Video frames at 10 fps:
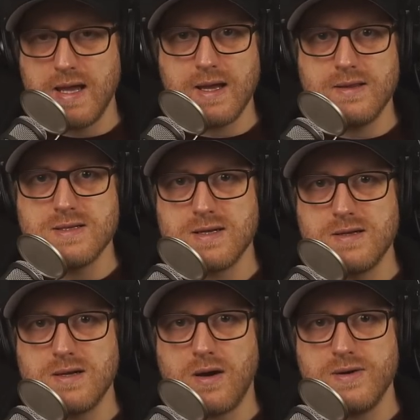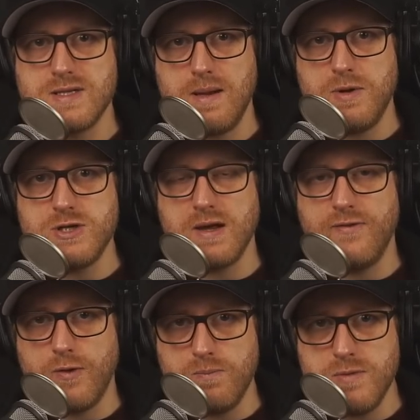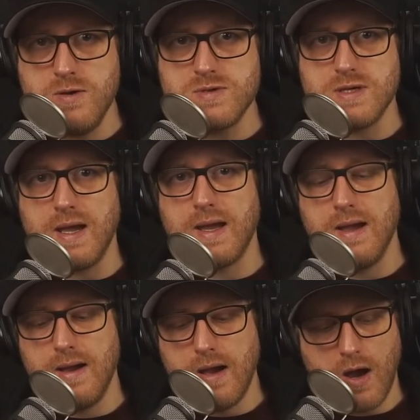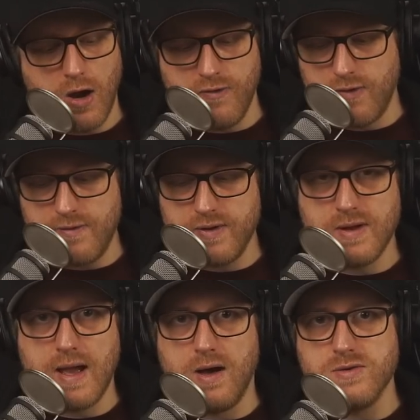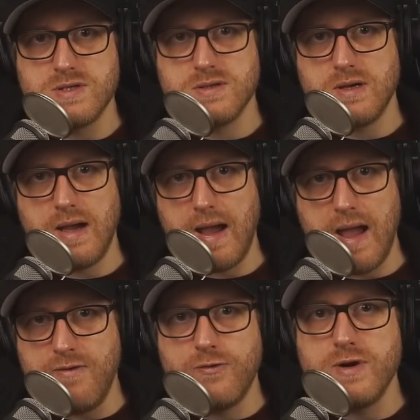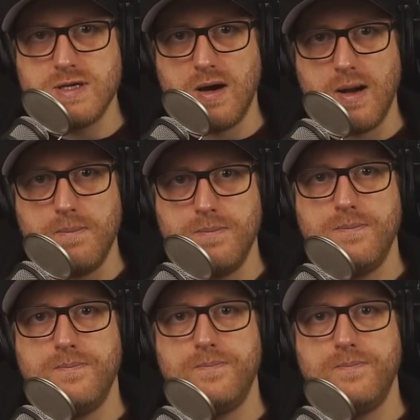take the Sundara's imaging for music over everything else, every time.